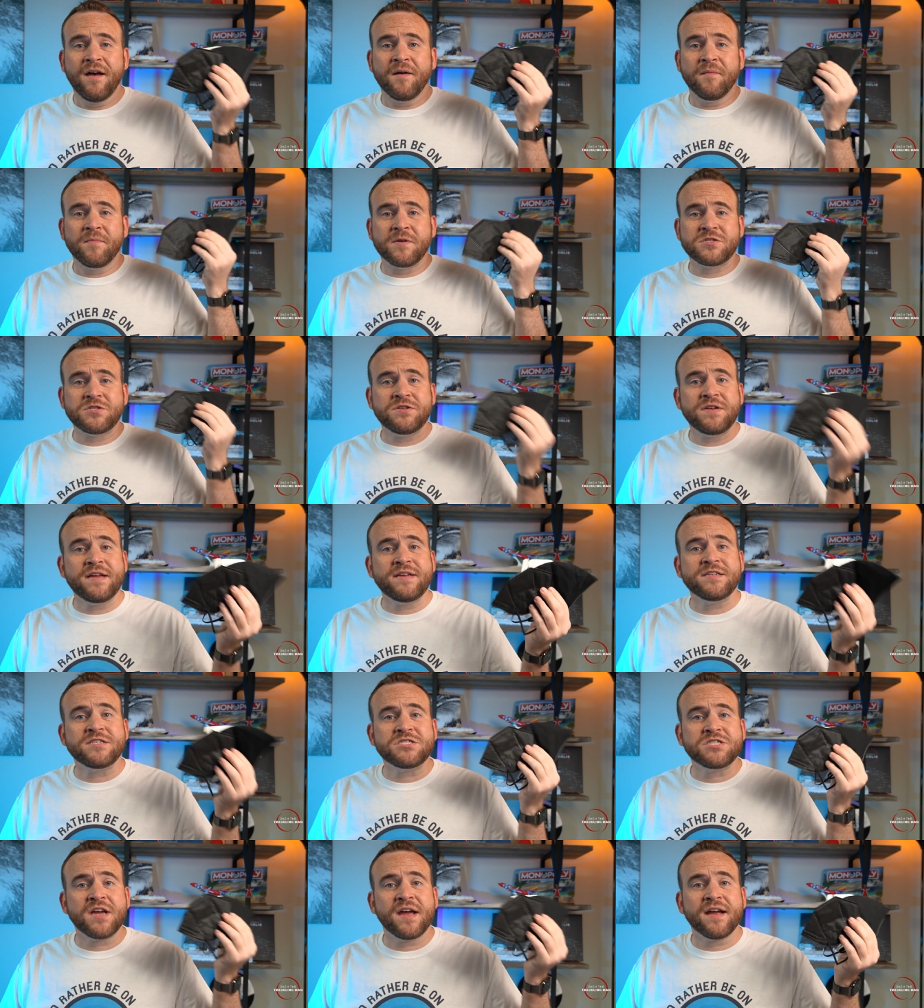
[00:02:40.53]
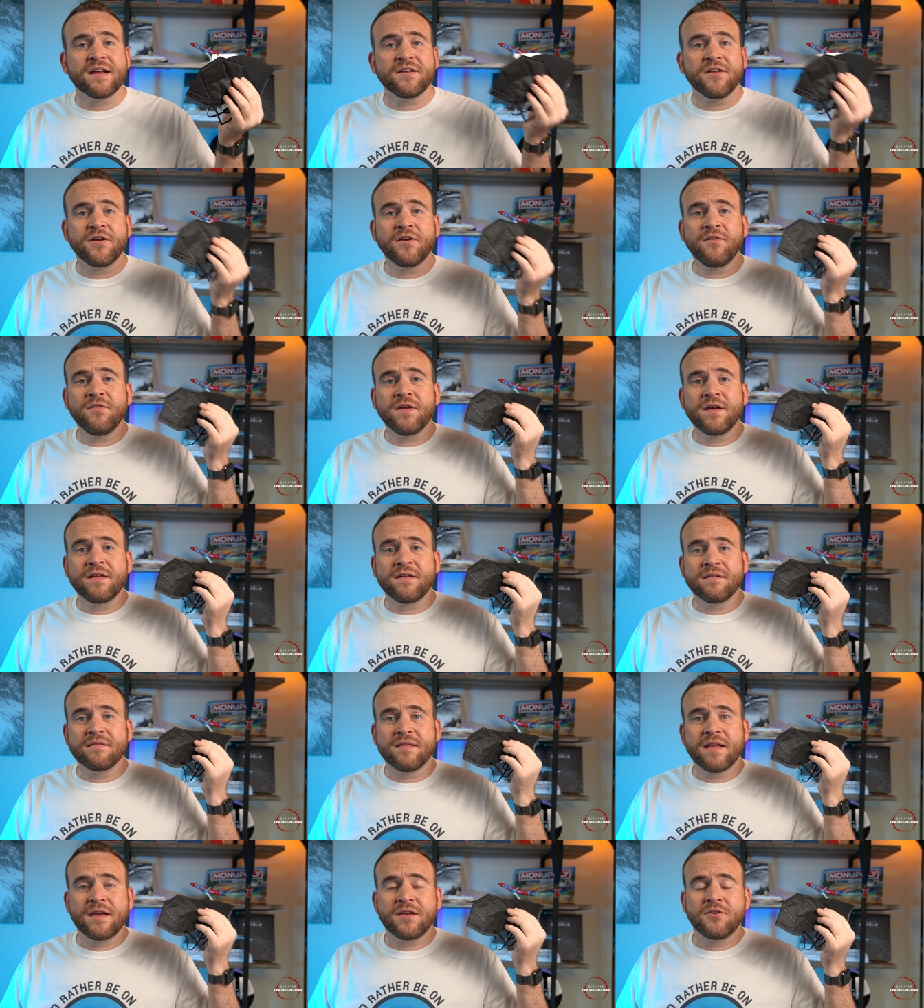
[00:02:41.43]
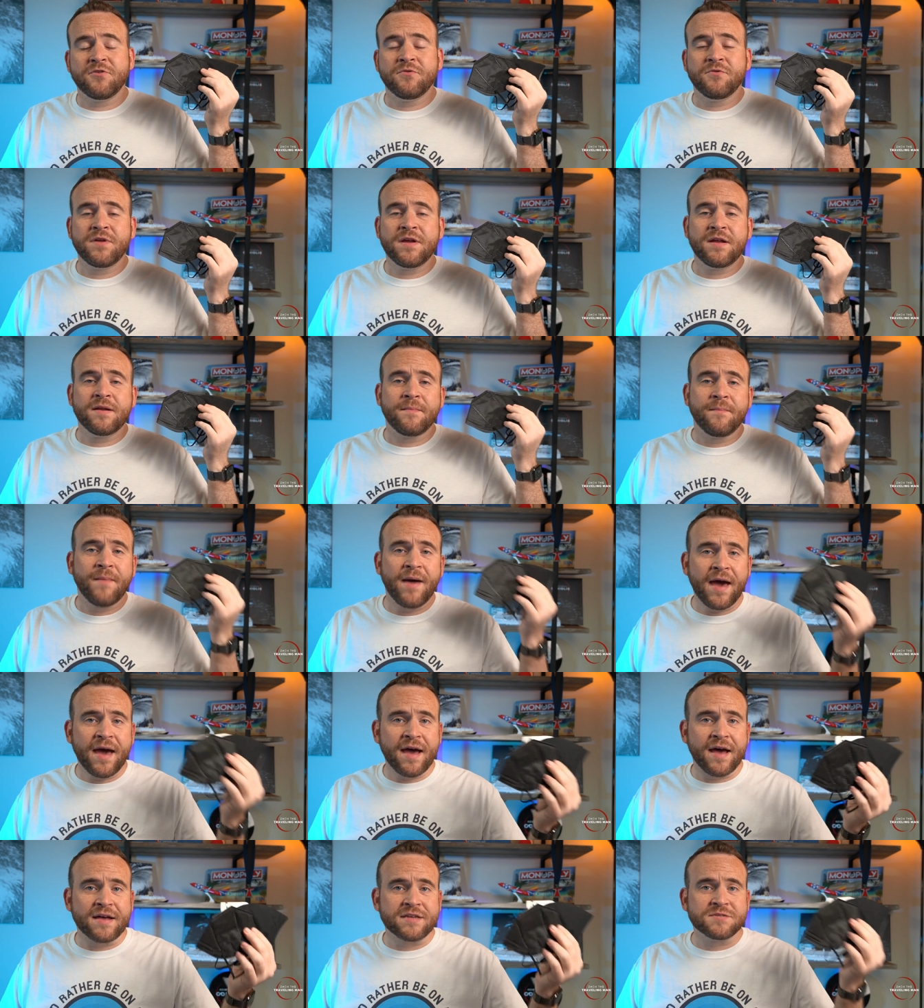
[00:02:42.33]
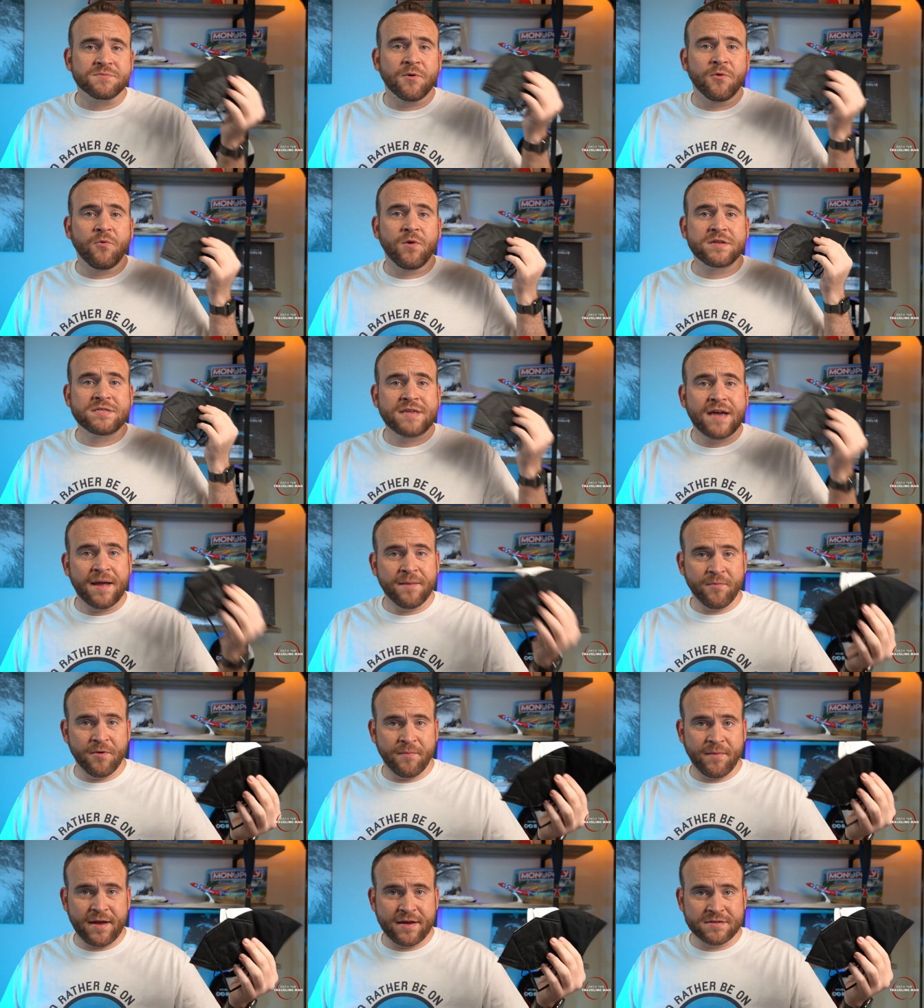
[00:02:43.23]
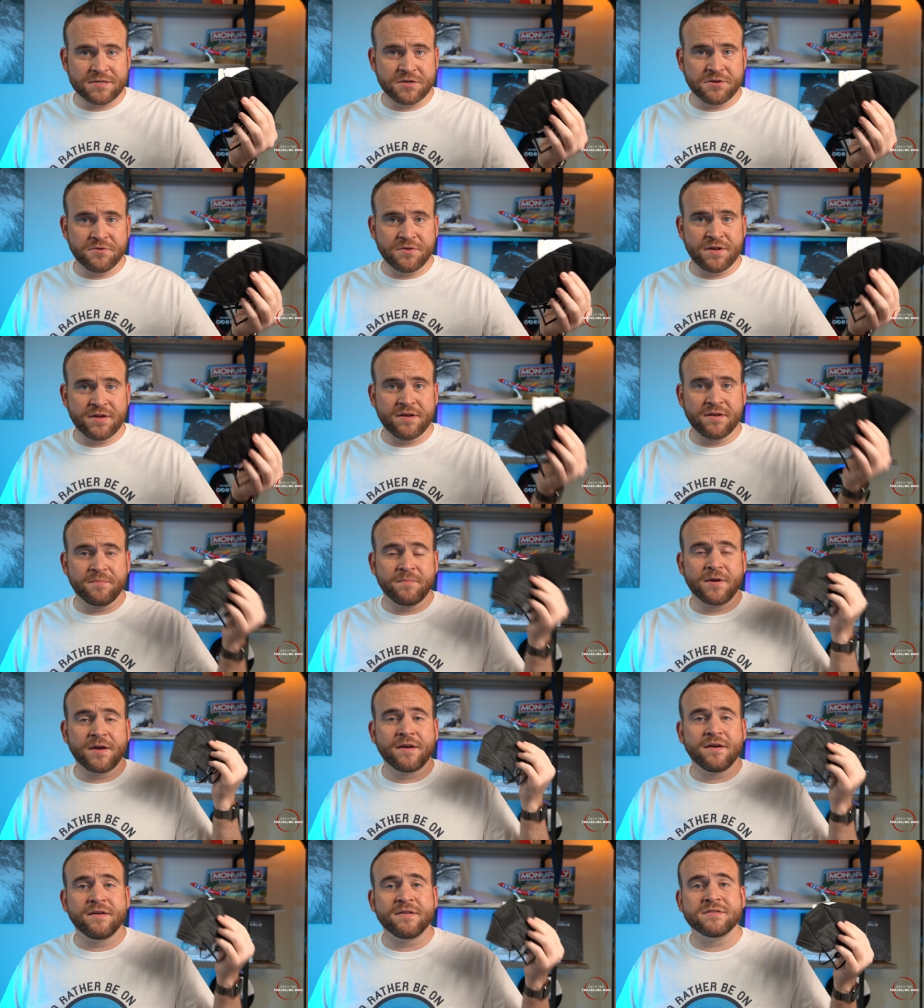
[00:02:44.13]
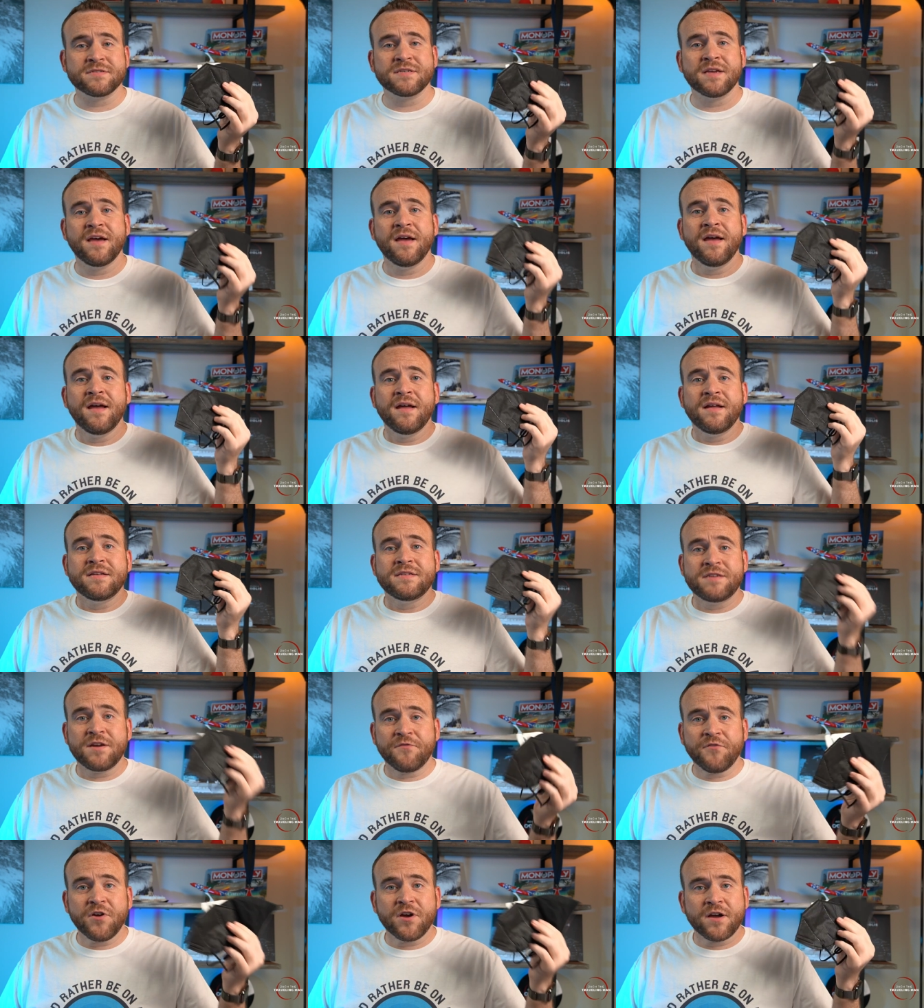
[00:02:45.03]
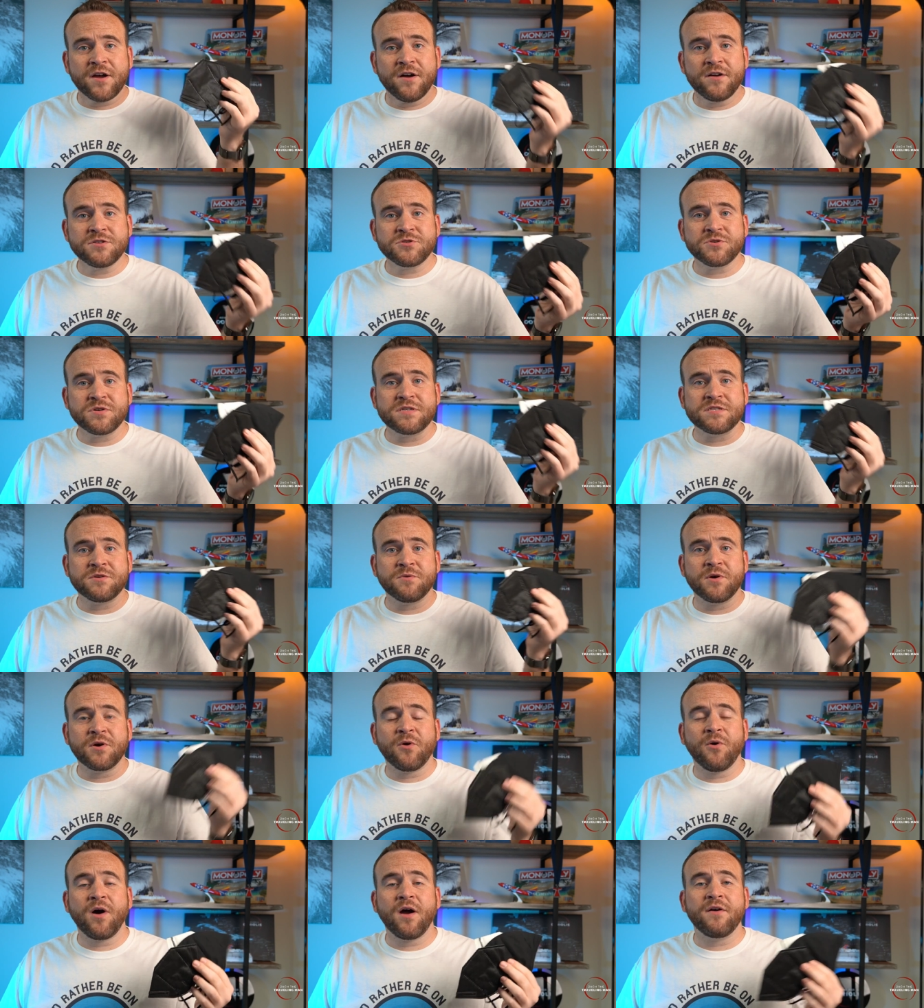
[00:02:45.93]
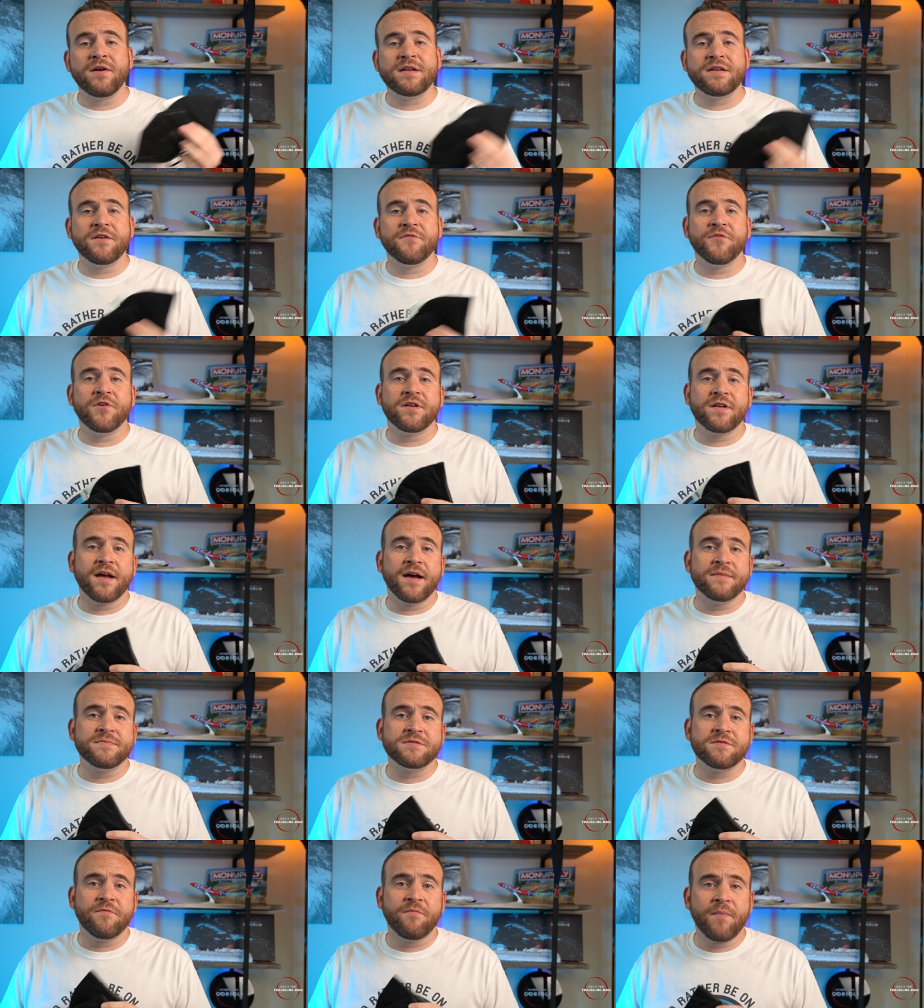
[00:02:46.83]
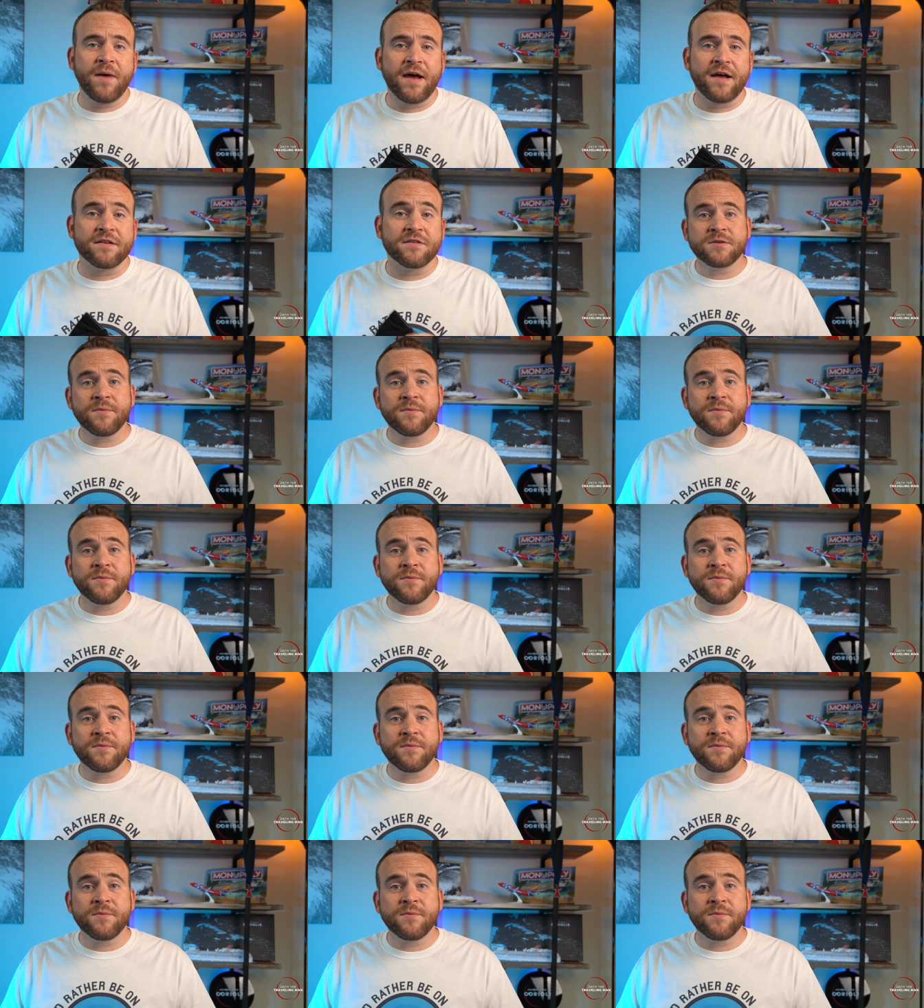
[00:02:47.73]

But you need to check not only that you need a mask, but what type of mask you need, because different countries are requiring different types of masks.